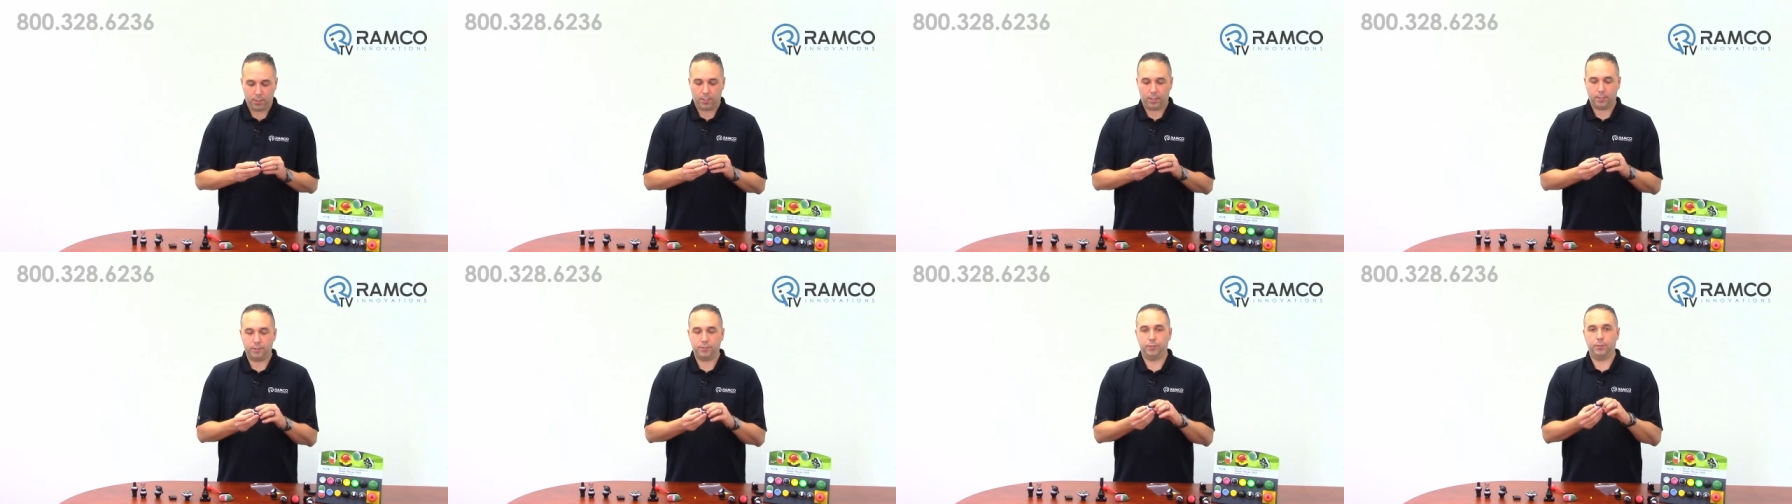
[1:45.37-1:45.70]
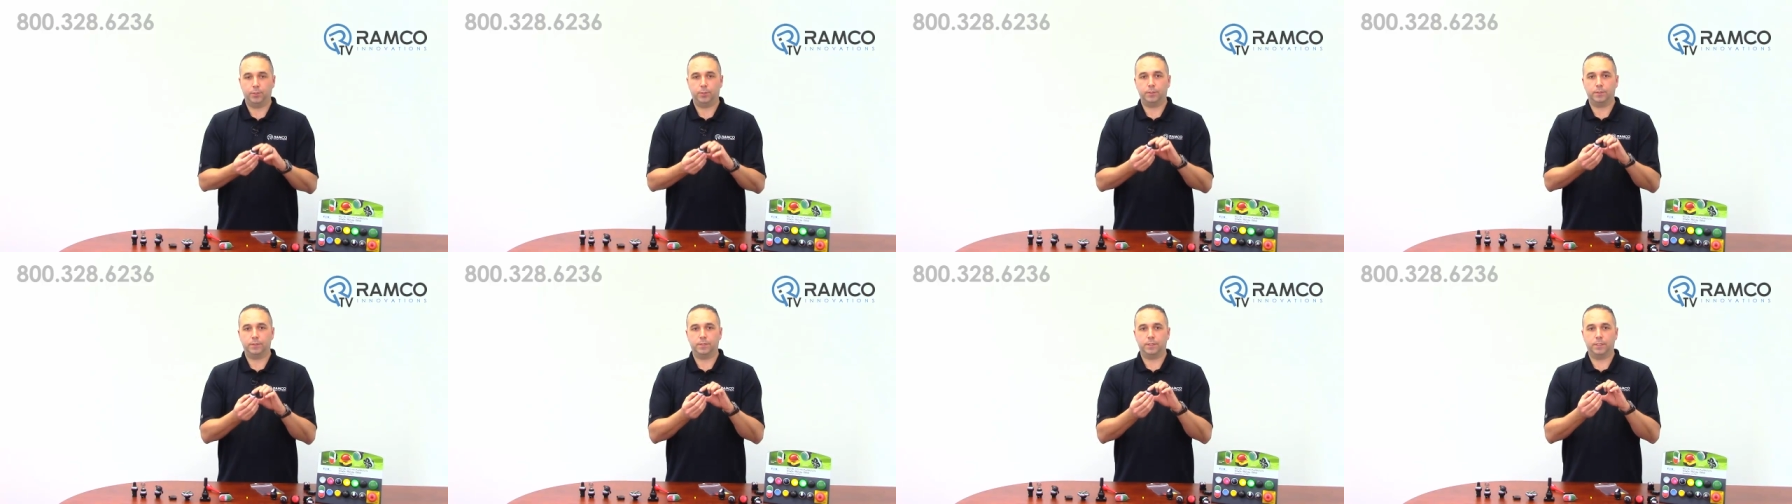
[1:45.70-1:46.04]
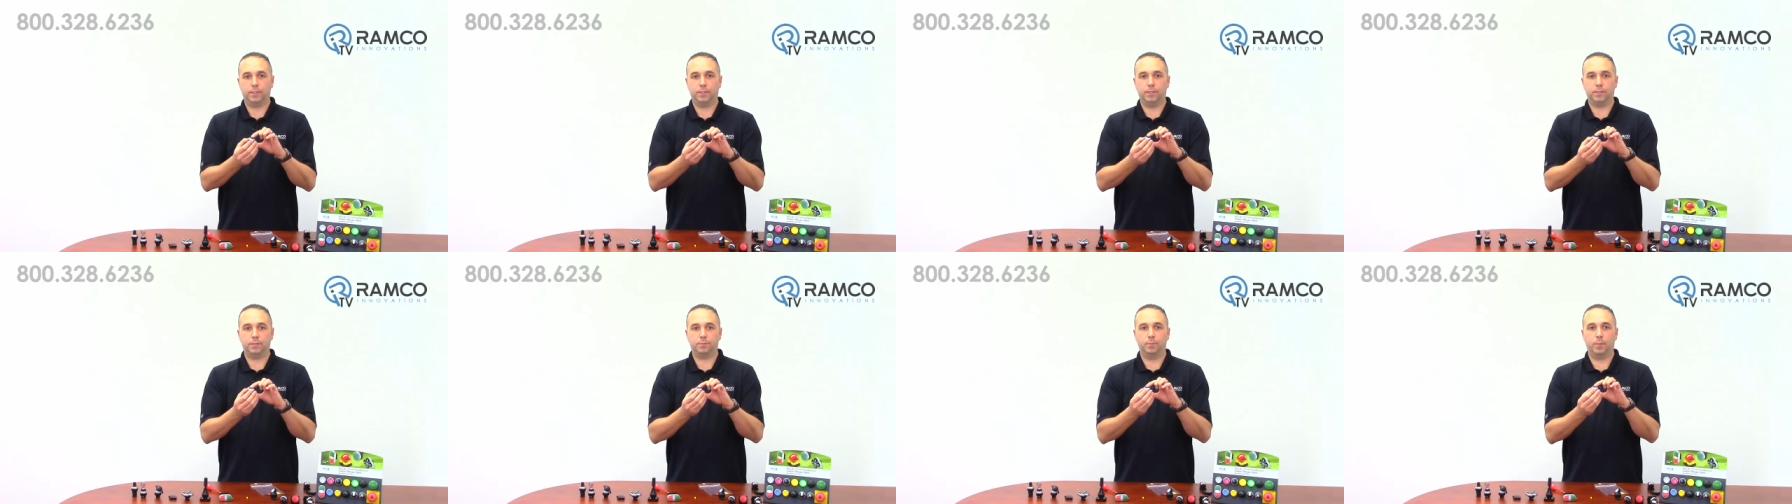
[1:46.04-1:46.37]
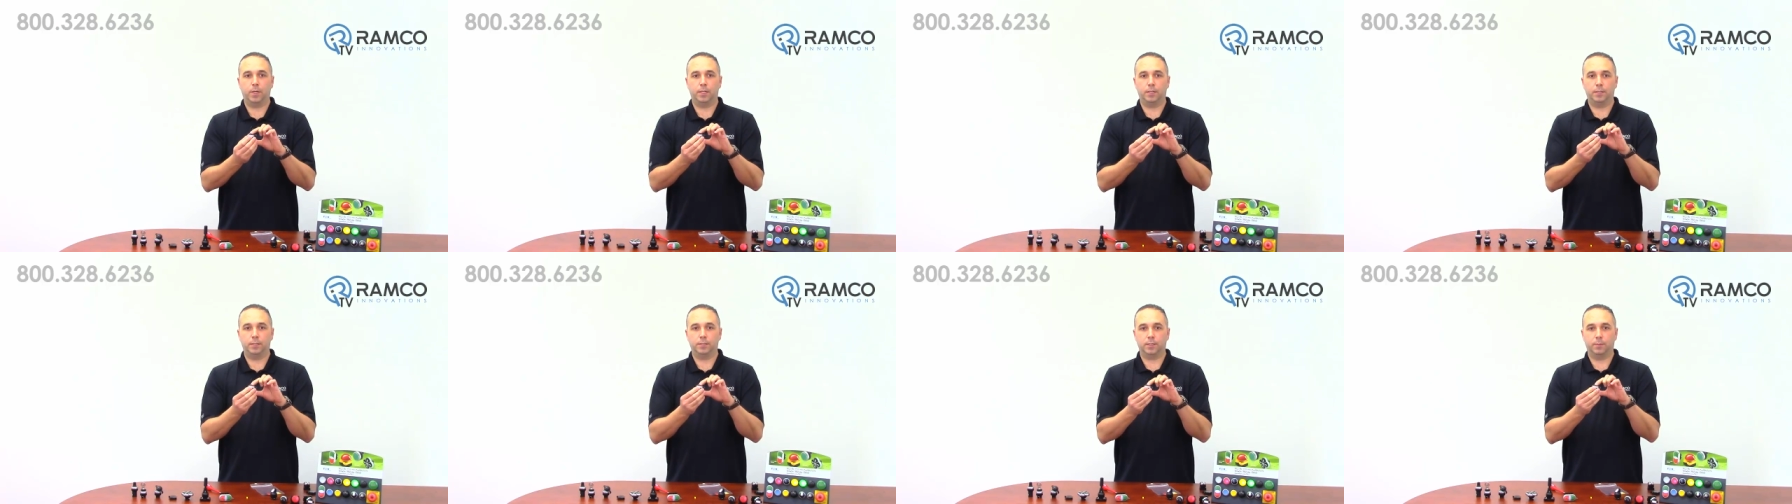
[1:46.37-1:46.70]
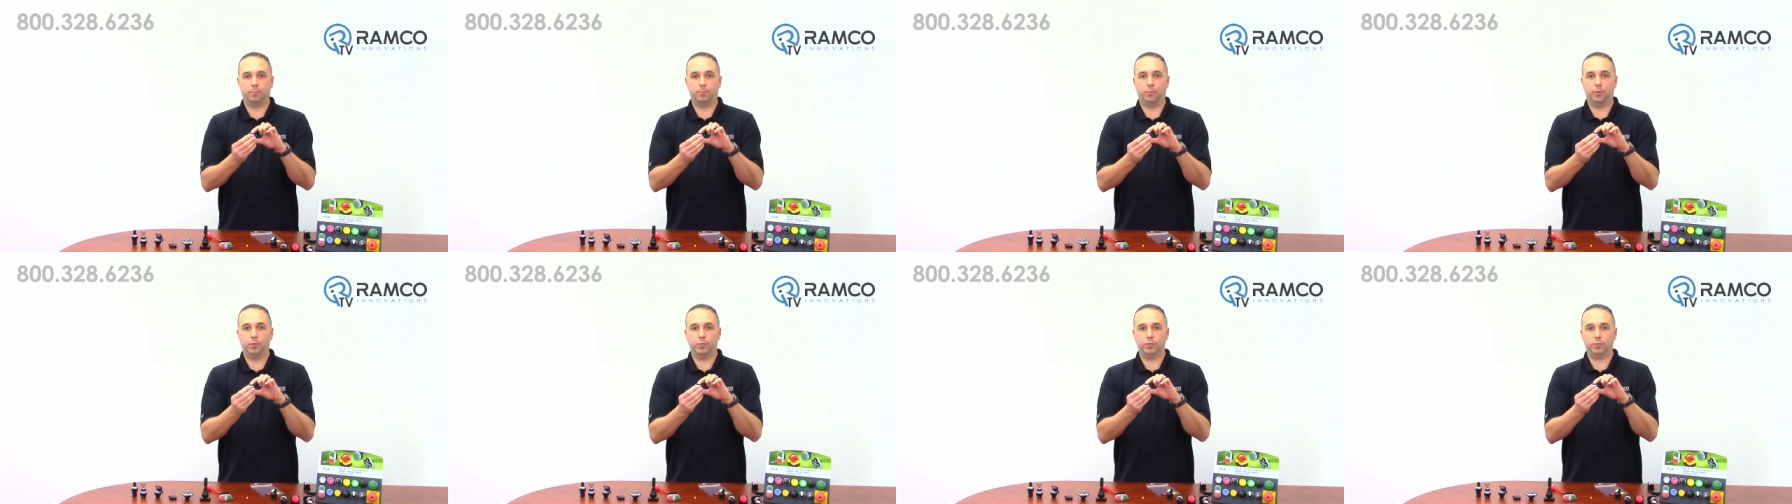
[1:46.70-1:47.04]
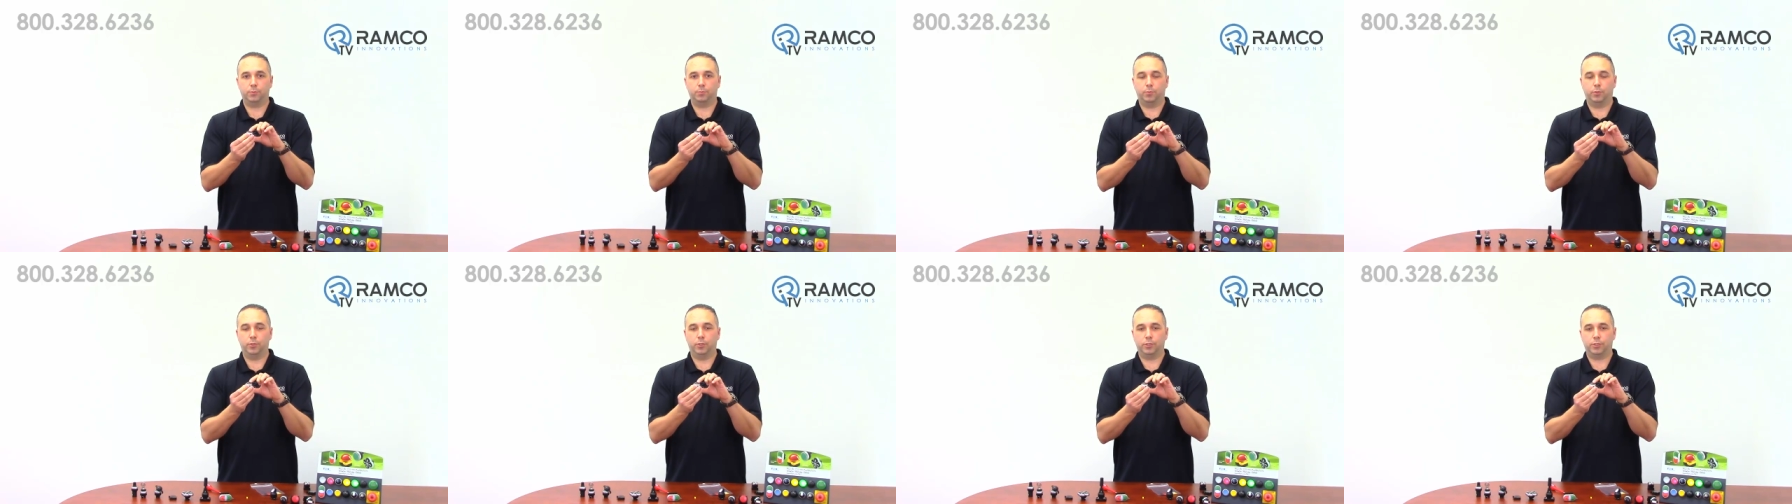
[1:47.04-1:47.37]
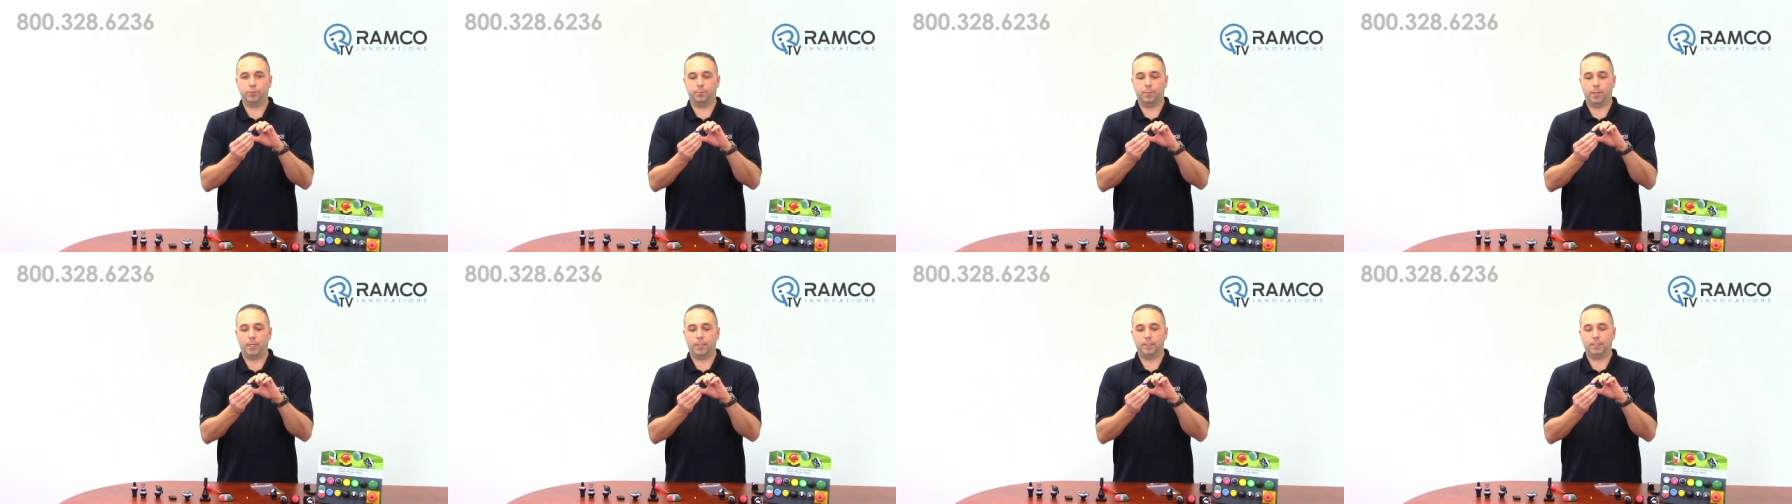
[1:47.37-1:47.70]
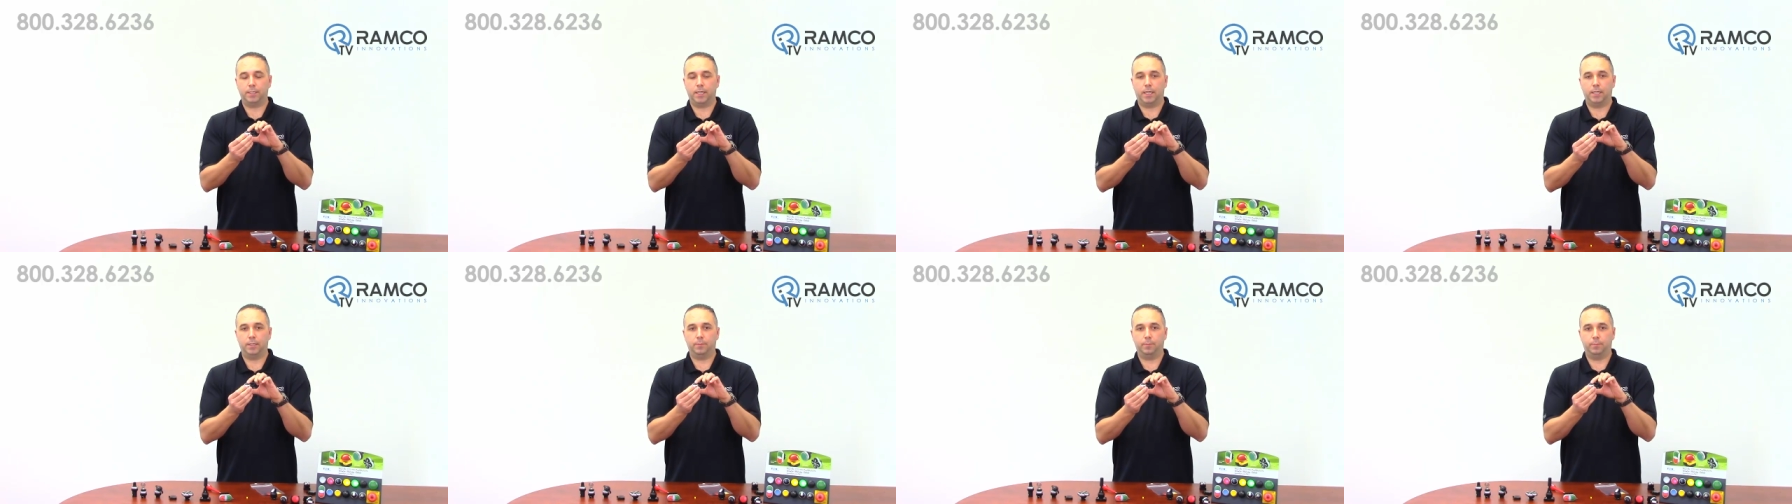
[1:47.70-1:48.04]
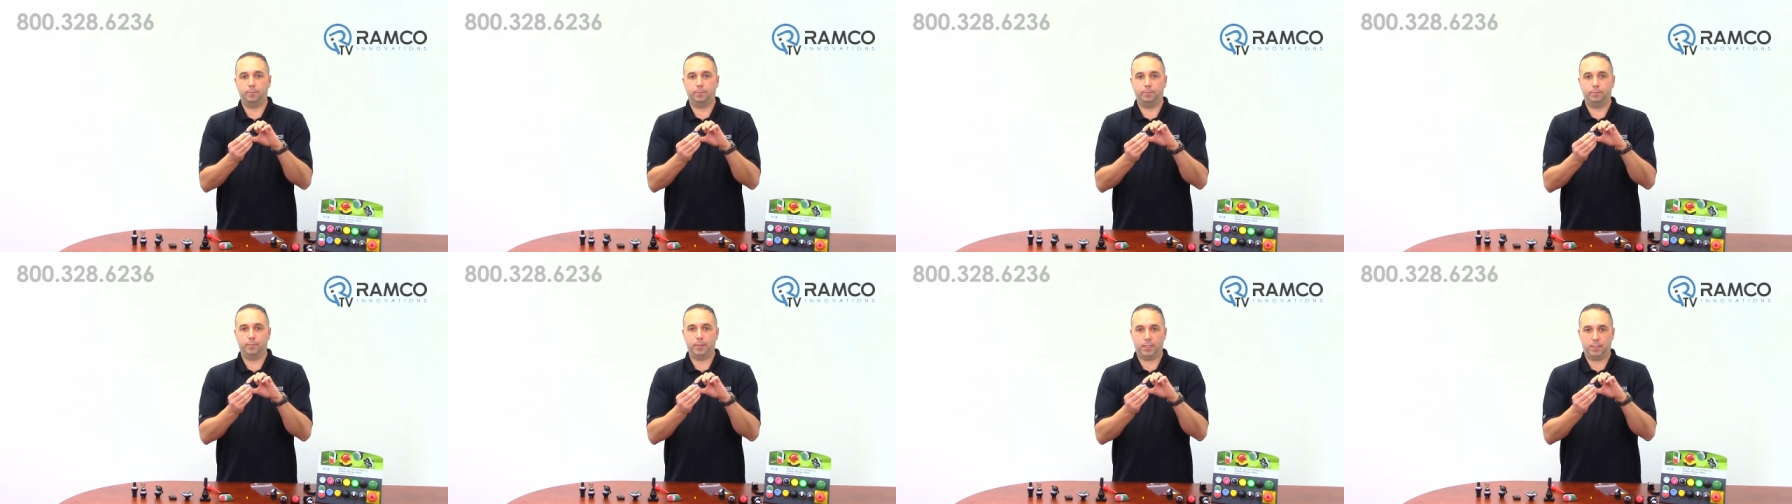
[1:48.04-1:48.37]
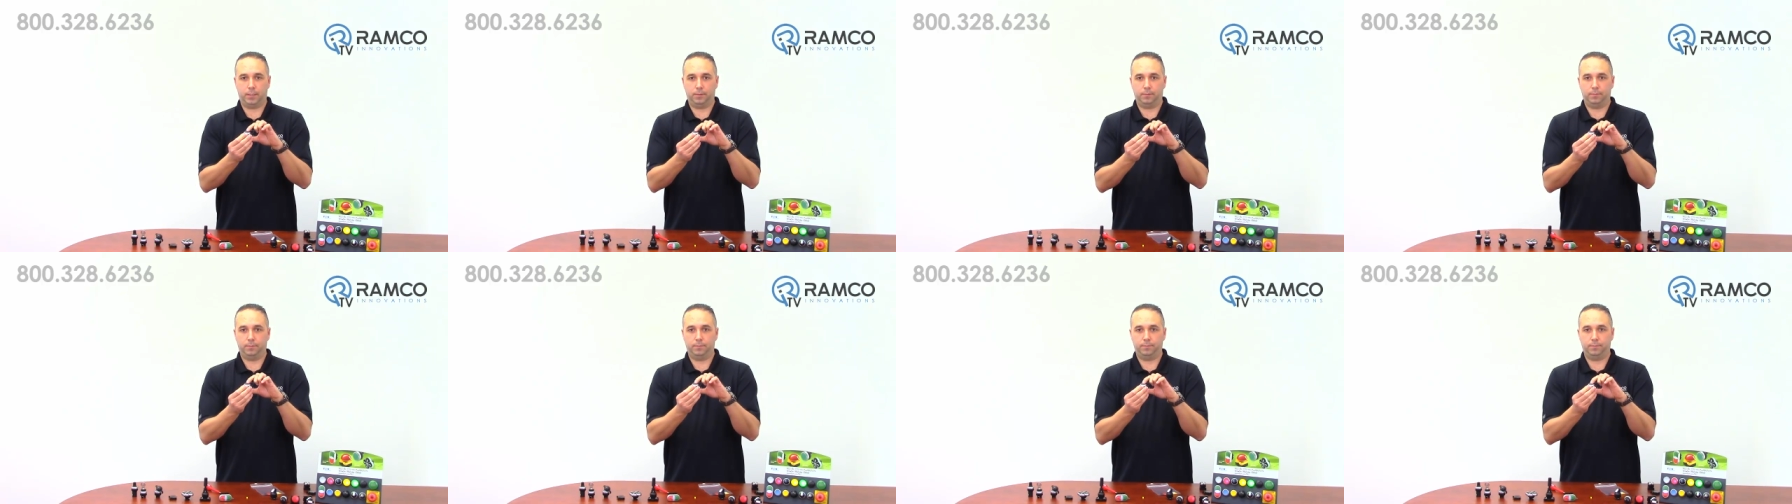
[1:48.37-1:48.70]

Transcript: As you can see, this button is a push maintain button.